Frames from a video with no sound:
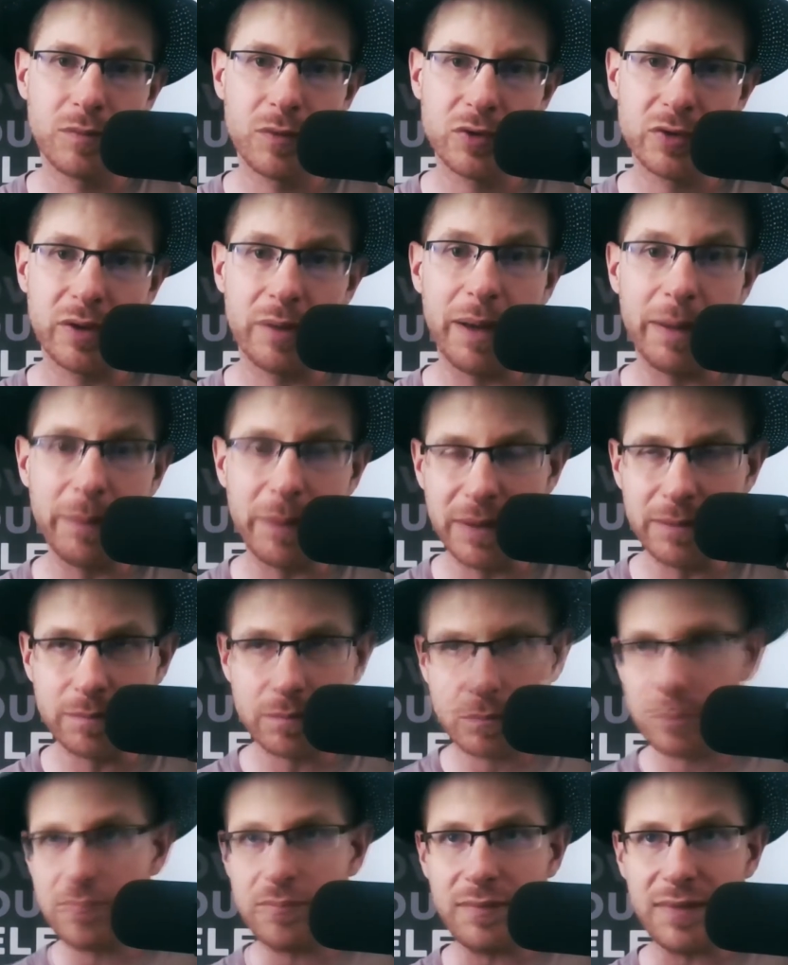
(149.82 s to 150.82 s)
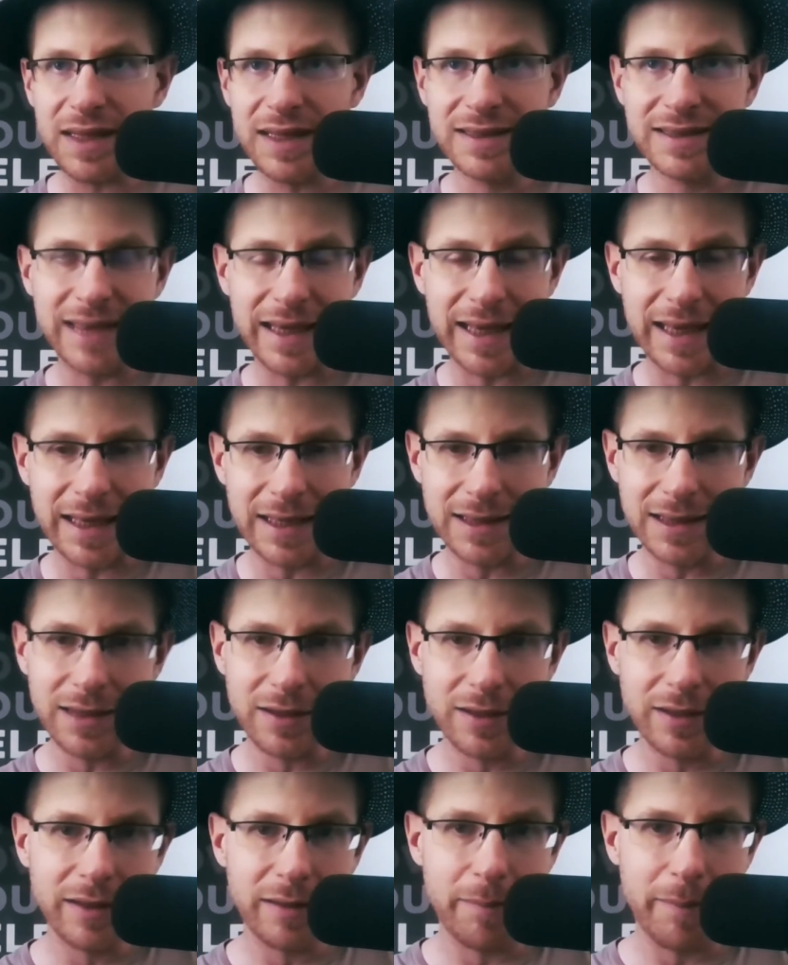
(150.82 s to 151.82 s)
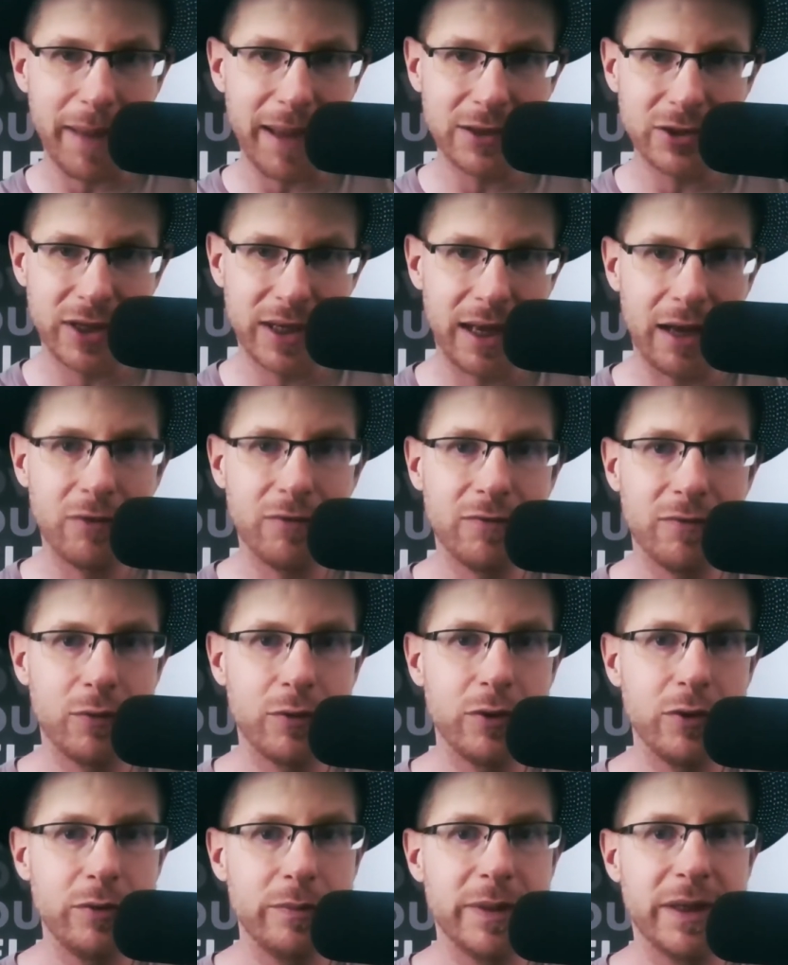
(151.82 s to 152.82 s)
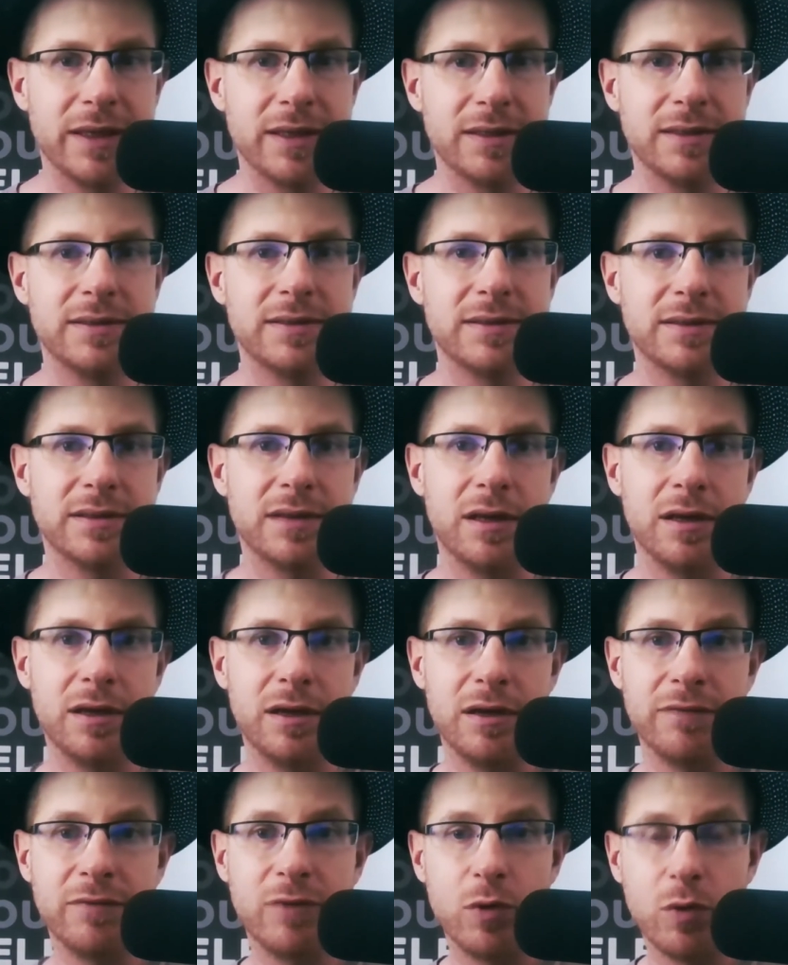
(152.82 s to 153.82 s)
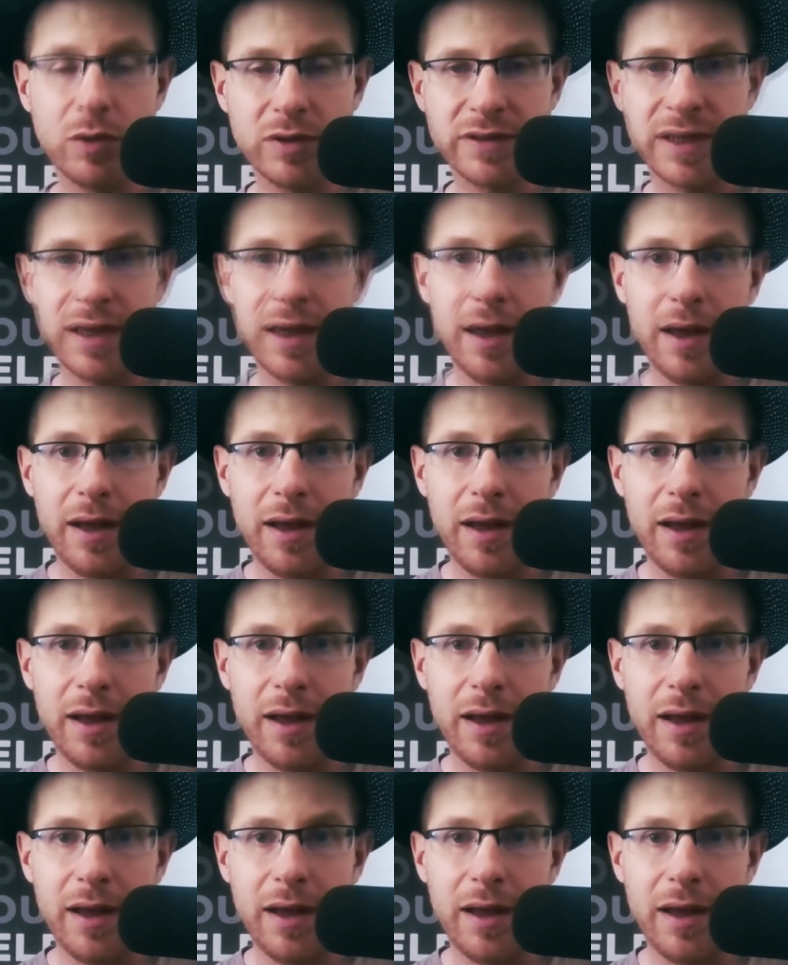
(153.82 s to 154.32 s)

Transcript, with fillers: So I might be taking a little of the magic out for you because, uh, of course,